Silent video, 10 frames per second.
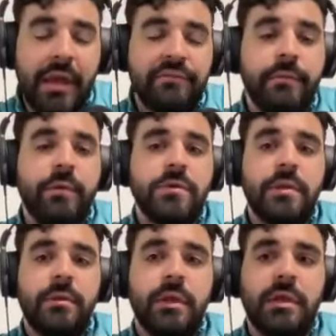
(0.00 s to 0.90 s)
as opposed
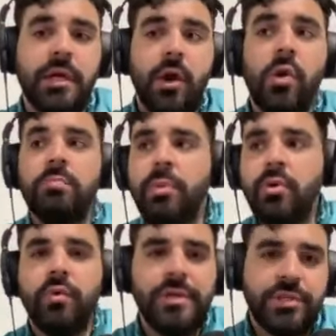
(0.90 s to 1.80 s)
to thinking, oh,
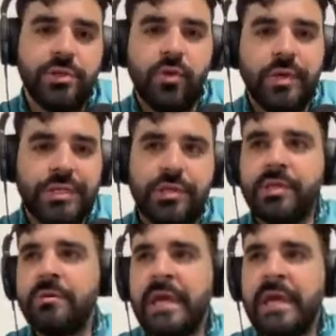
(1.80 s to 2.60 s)
bowed wrists are always good,